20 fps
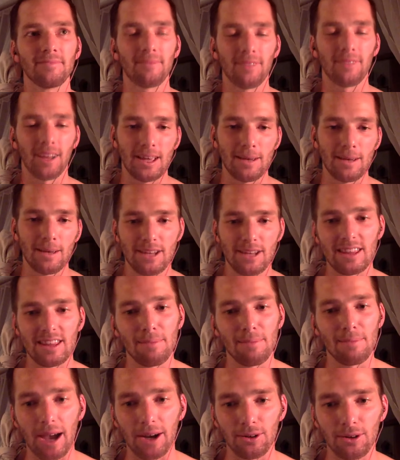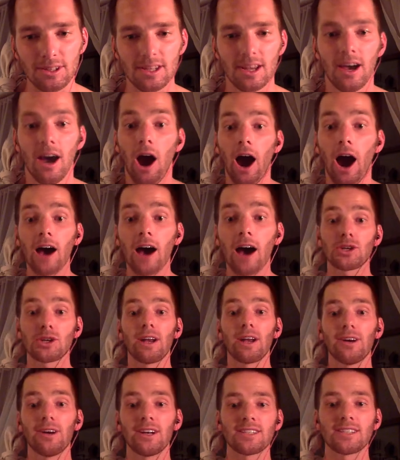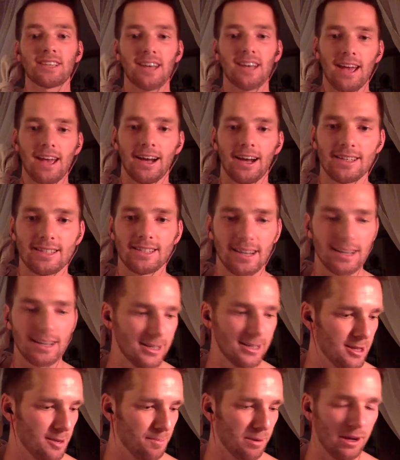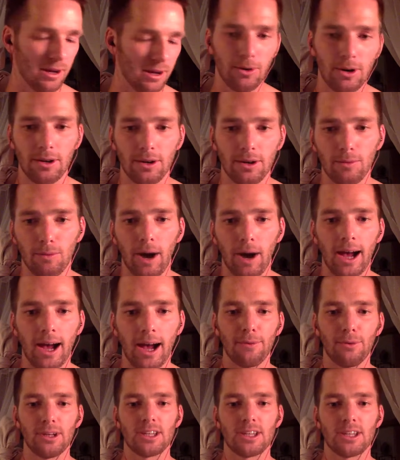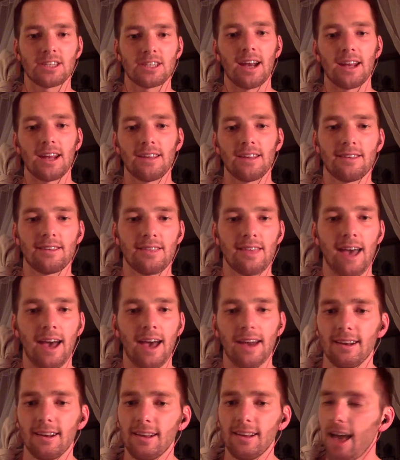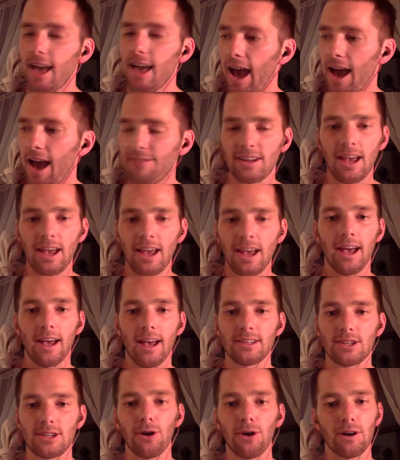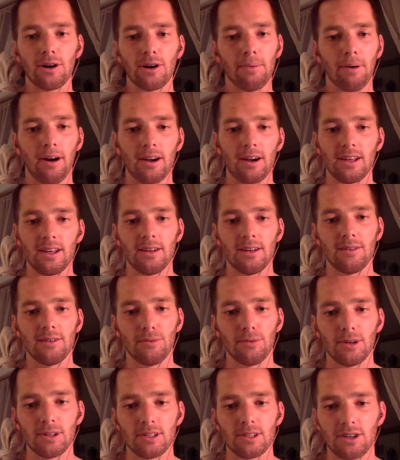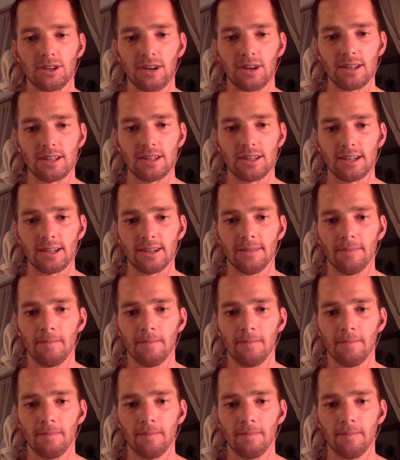I keep saying them backwards. So anyways, hey guys, you're probably wondering why we decided that having a toga party was a good idea.